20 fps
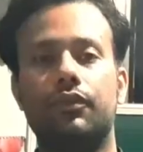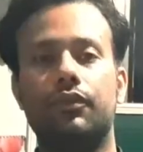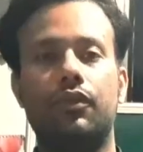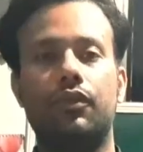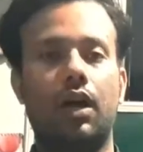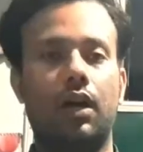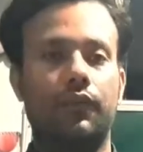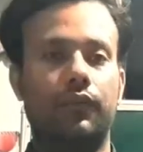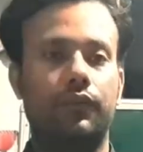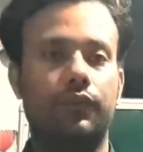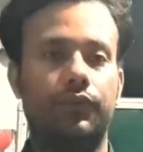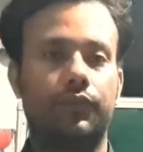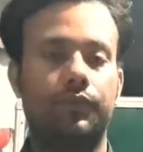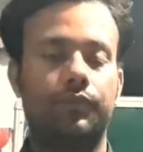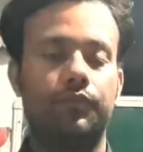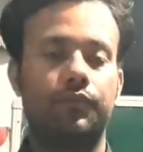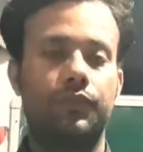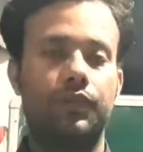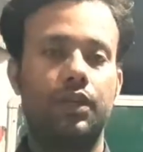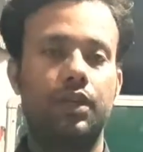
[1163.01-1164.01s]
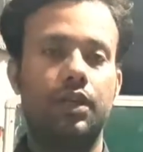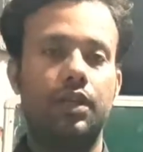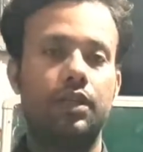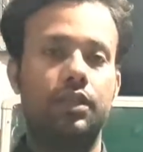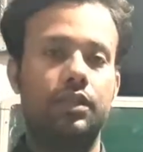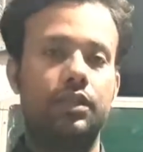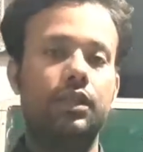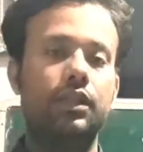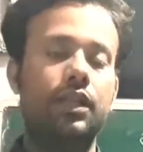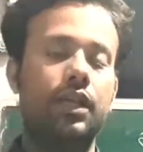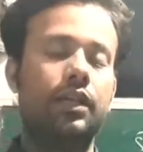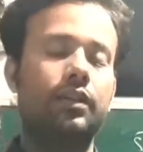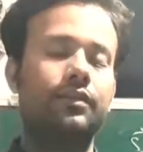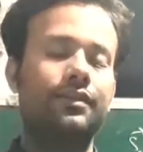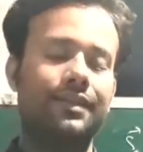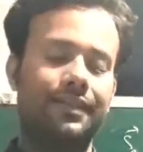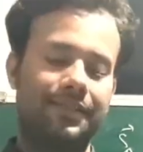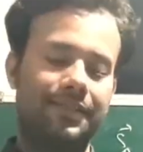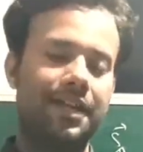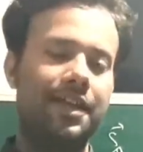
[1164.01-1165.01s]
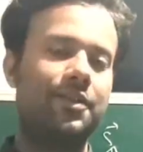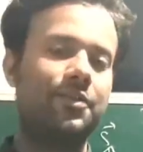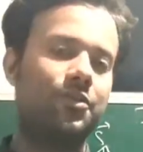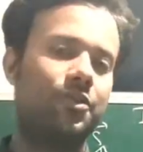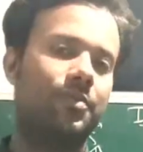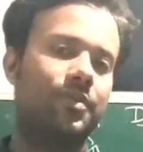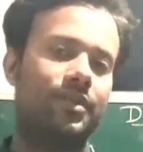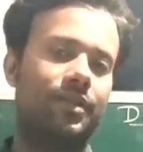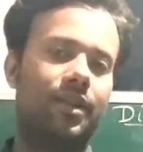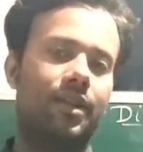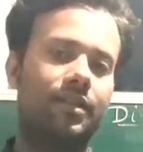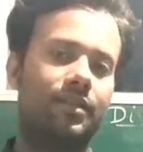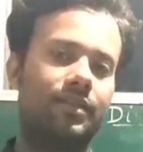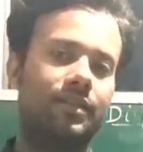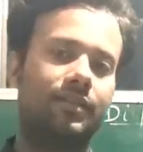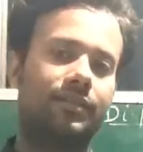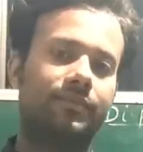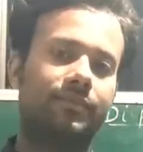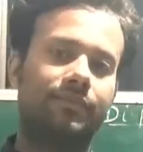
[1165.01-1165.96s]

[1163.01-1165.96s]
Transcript: graph. Till then, thank you so much class.